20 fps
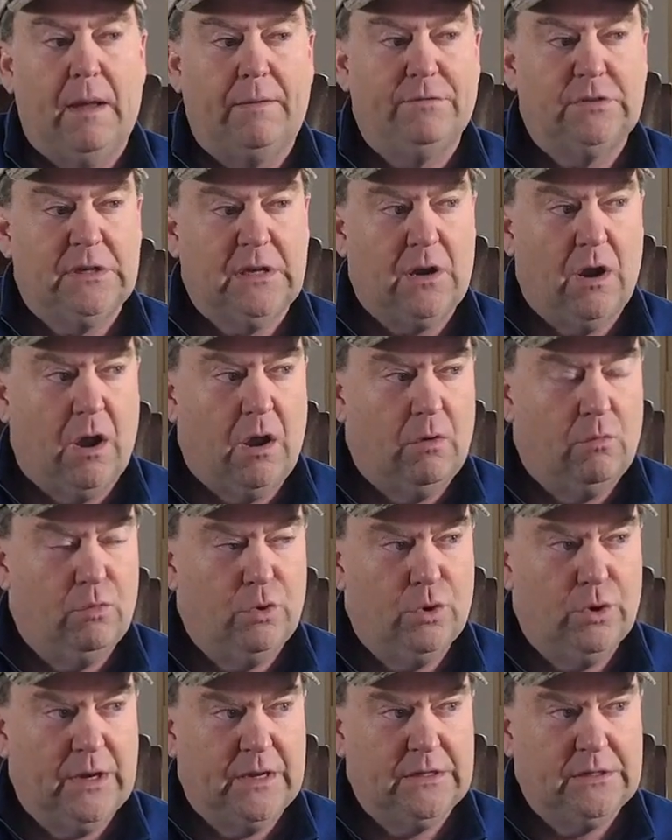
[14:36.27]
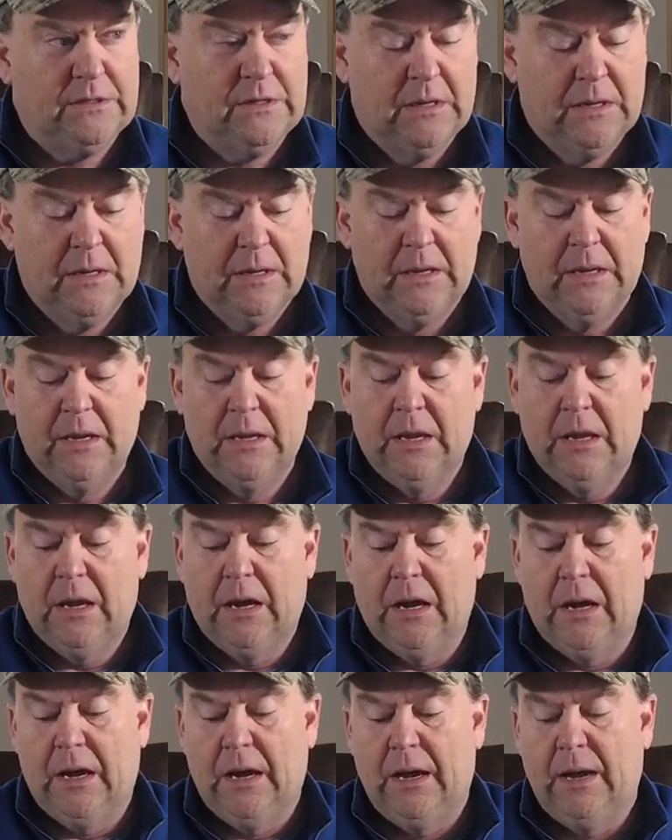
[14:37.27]
I've seen all of Rudy's,
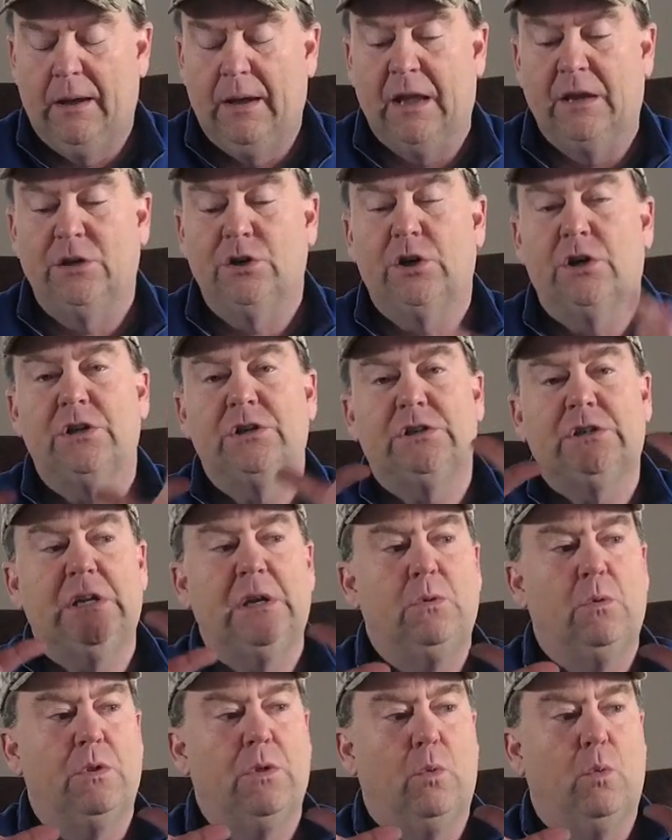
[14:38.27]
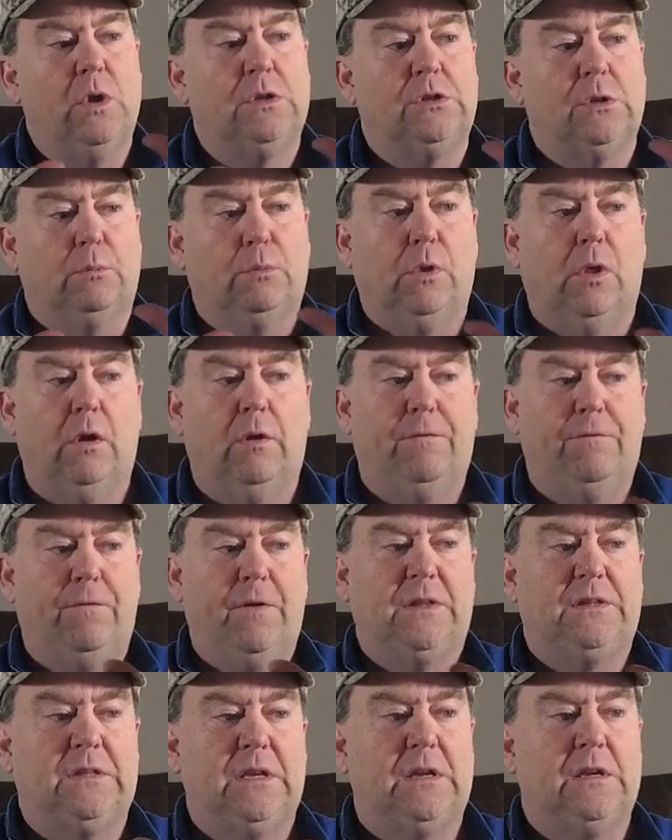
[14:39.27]
uh, and you're going to see where the whistleblower
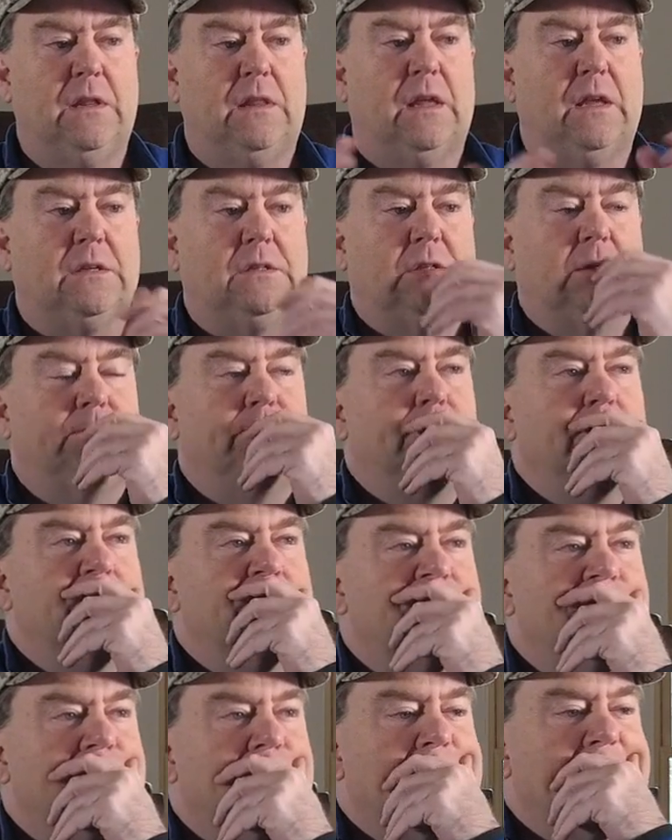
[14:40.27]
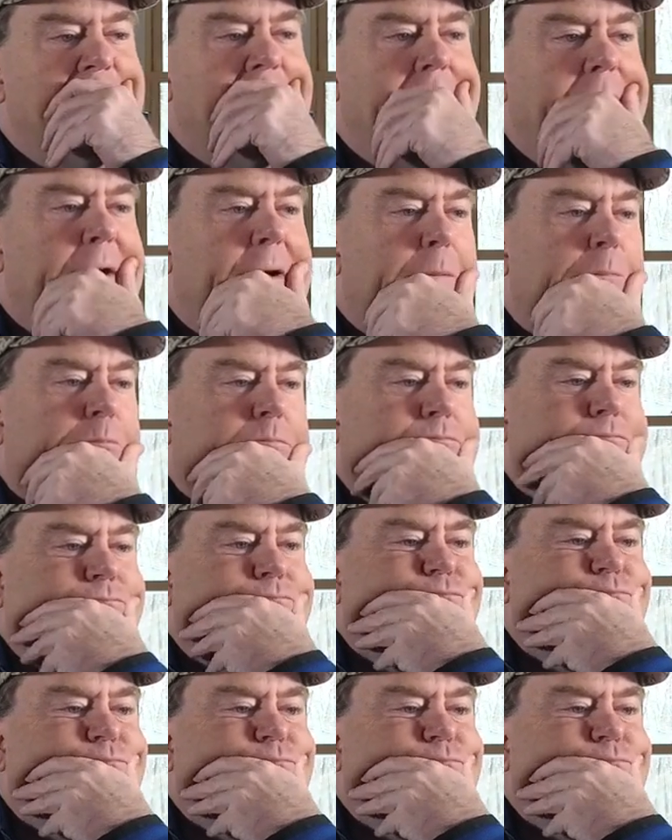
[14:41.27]
fits into this. Um,